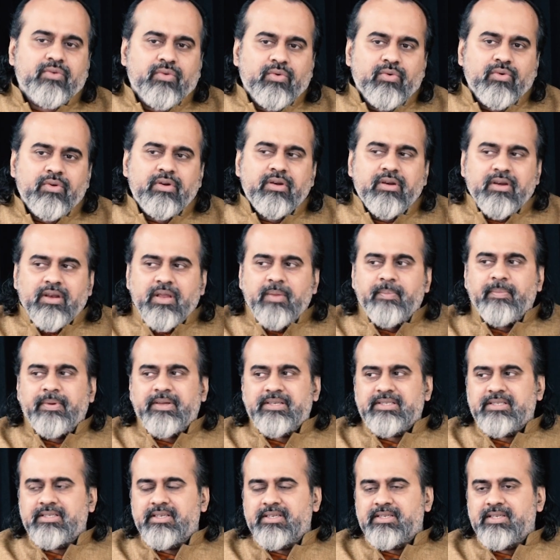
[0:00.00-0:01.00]
own
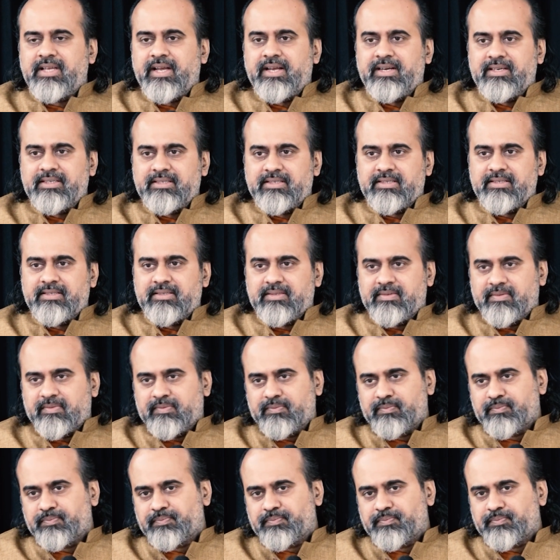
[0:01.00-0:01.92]
deepest desires.